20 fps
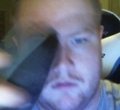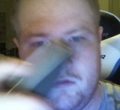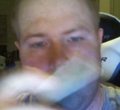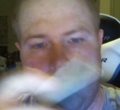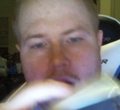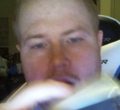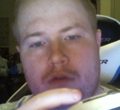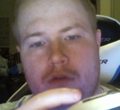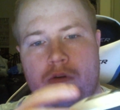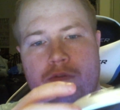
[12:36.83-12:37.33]

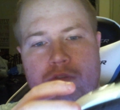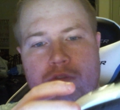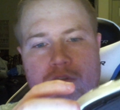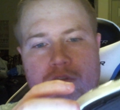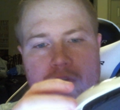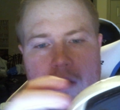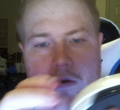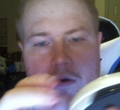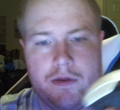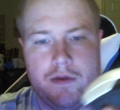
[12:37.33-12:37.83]
I love the
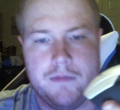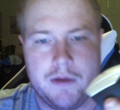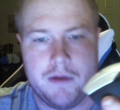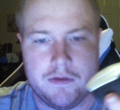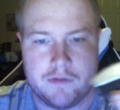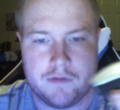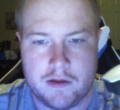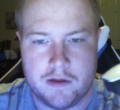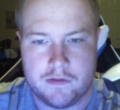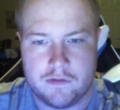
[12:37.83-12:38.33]
Zowie mouse
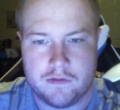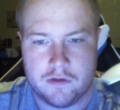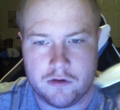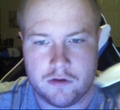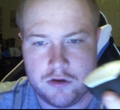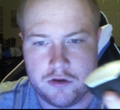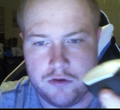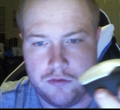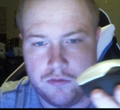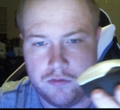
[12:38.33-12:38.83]
gates. They're
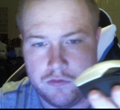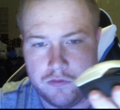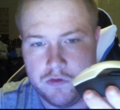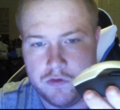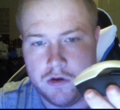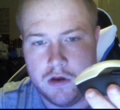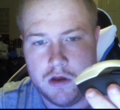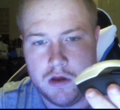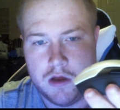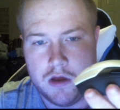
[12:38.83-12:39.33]
huge,
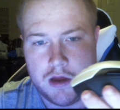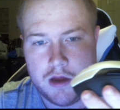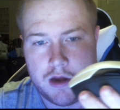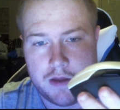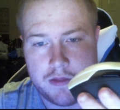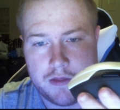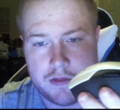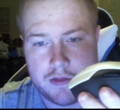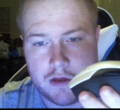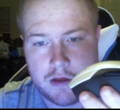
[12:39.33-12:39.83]
and I
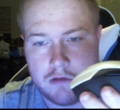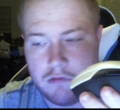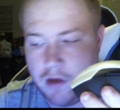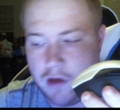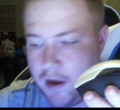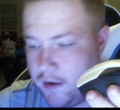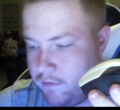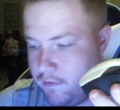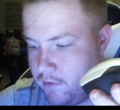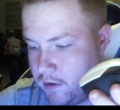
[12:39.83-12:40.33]
think they
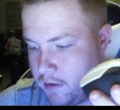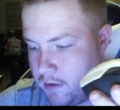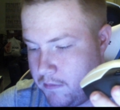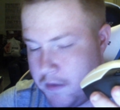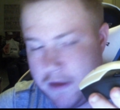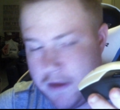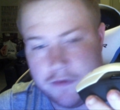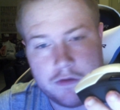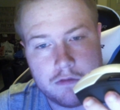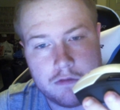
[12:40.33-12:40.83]
glide like
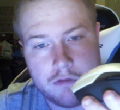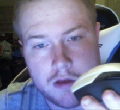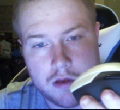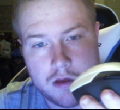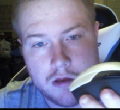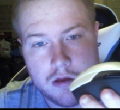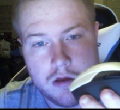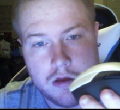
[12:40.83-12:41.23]
amazingly.